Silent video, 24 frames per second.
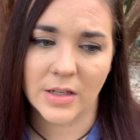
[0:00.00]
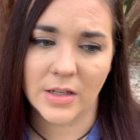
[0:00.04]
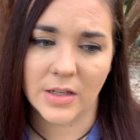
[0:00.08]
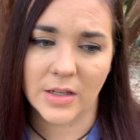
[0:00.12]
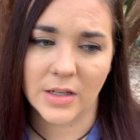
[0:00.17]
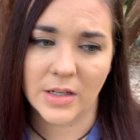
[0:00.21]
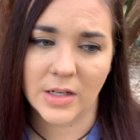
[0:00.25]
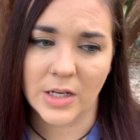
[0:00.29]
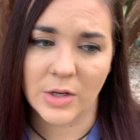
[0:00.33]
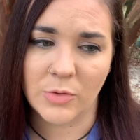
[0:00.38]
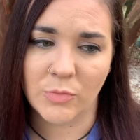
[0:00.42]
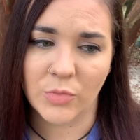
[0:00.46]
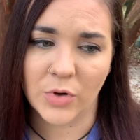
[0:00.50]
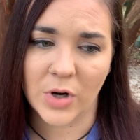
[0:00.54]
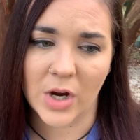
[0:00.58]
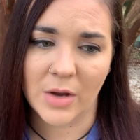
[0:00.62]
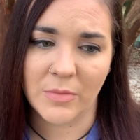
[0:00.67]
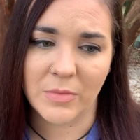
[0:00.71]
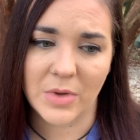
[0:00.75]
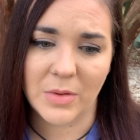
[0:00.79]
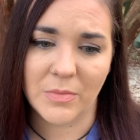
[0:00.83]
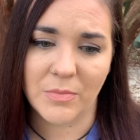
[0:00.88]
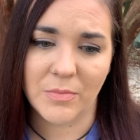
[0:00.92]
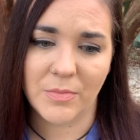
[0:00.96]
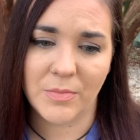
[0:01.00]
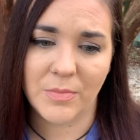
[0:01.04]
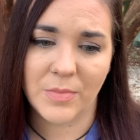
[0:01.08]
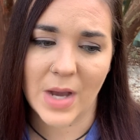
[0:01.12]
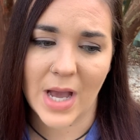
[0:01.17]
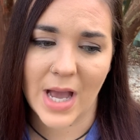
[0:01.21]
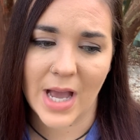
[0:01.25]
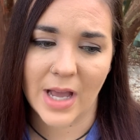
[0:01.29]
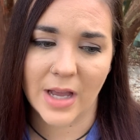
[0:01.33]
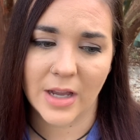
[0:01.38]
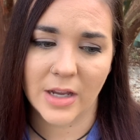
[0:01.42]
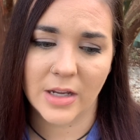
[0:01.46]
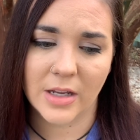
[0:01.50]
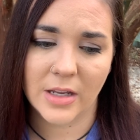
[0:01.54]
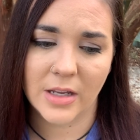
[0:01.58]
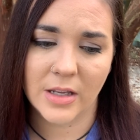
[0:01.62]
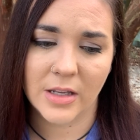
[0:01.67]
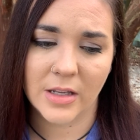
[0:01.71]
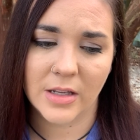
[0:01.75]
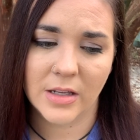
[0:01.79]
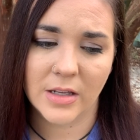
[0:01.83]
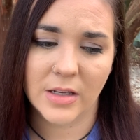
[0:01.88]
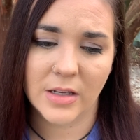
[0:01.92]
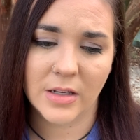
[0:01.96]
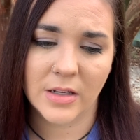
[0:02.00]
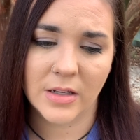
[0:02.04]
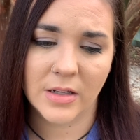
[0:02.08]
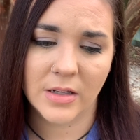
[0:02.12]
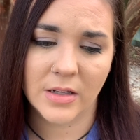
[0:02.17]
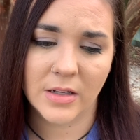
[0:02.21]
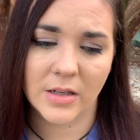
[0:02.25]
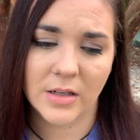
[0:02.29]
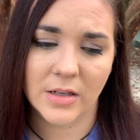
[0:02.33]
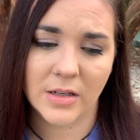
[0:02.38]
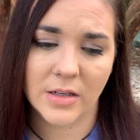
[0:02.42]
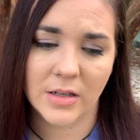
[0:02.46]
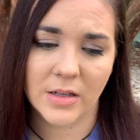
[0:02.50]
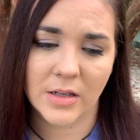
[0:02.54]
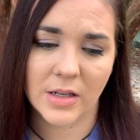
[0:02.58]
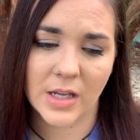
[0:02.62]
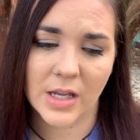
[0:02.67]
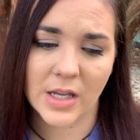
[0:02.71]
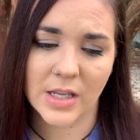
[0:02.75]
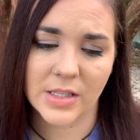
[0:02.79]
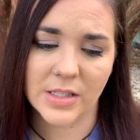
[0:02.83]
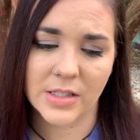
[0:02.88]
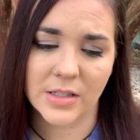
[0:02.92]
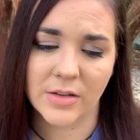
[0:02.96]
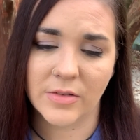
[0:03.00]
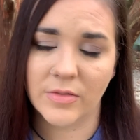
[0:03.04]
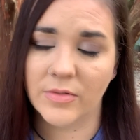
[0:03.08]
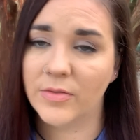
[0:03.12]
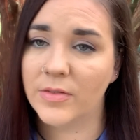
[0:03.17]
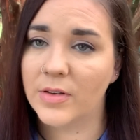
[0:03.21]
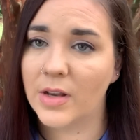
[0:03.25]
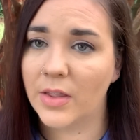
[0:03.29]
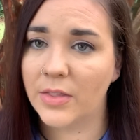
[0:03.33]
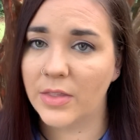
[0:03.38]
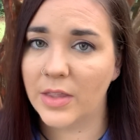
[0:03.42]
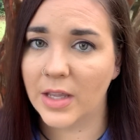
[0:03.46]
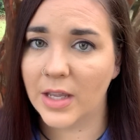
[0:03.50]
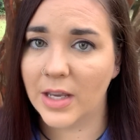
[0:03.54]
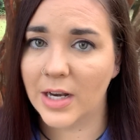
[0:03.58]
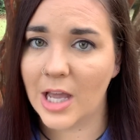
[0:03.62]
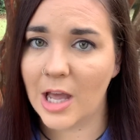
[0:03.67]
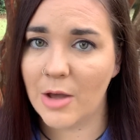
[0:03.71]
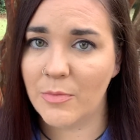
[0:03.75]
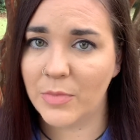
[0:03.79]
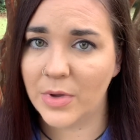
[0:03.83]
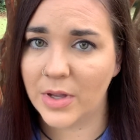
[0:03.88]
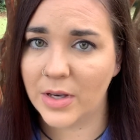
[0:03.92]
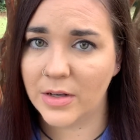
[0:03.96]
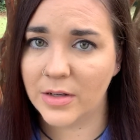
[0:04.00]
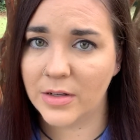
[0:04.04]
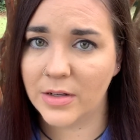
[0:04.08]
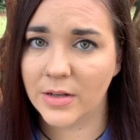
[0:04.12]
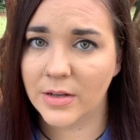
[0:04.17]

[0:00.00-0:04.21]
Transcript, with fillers: And he brought me back as if nothing had happened.